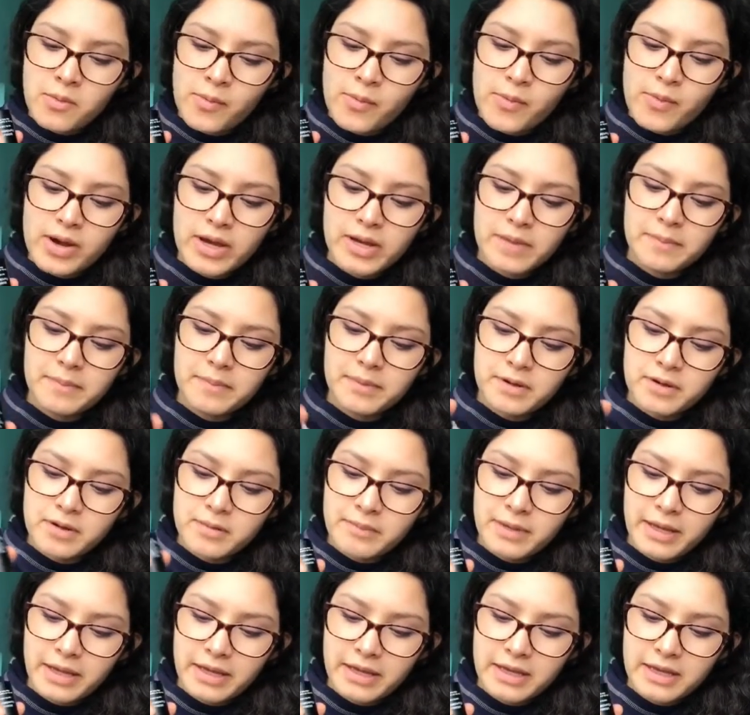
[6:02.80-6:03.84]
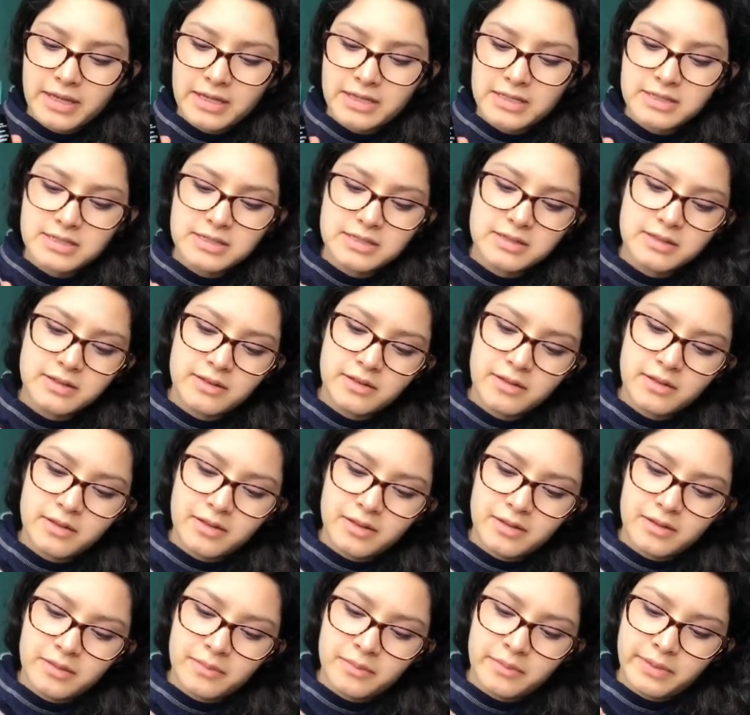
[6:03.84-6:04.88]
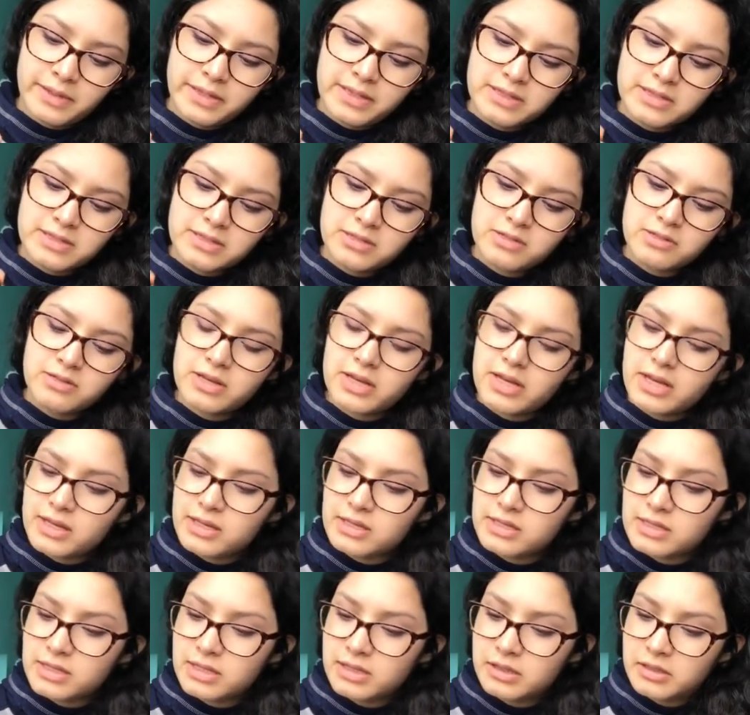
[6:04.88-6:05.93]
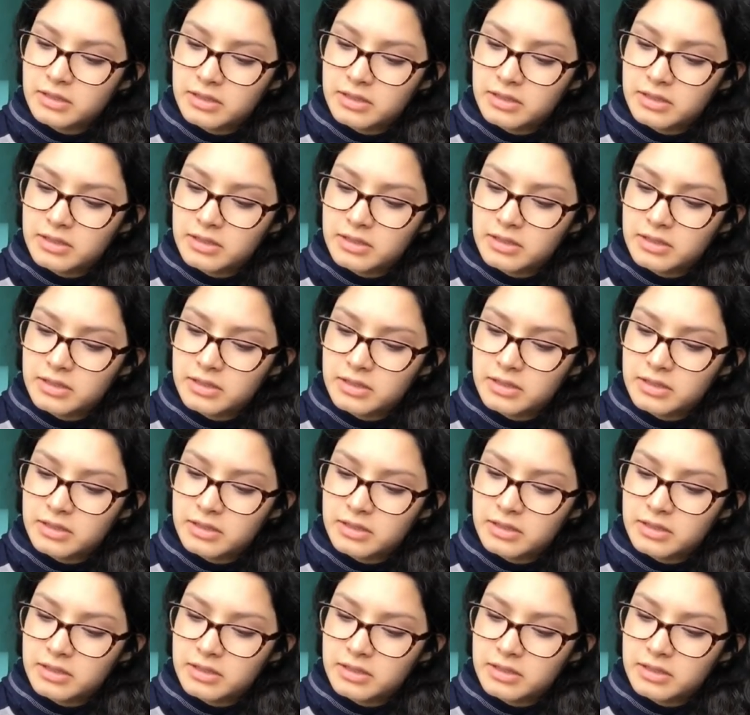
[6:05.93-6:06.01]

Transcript: wipe it on my hand, but it still has